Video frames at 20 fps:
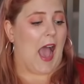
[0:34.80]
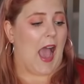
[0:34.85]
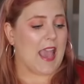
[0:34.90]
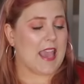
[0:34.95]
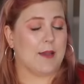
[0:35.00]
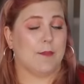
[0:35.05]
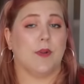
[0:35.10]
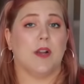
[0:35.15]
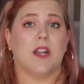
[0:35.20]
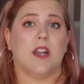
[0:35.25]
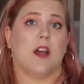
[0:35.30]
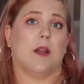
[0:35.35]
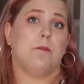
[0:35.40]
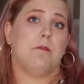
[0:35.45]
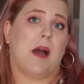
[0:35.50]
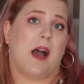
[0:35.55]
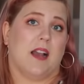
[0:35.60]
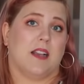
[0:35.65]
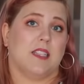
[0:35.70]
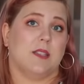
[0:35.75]
I am gonna
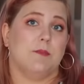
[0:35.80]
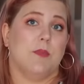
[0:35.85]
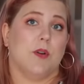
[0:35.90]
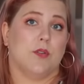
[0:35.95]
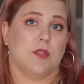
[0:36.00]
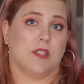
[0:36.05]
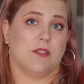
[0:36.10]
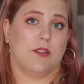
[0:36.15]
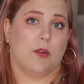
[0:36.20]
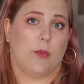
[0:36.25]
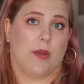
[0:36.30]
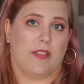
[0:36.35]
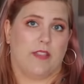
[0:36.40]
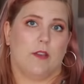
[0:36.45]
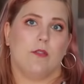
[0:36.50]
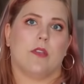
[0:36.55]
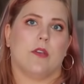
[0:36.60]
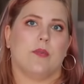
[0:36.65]
unbox most of it with you.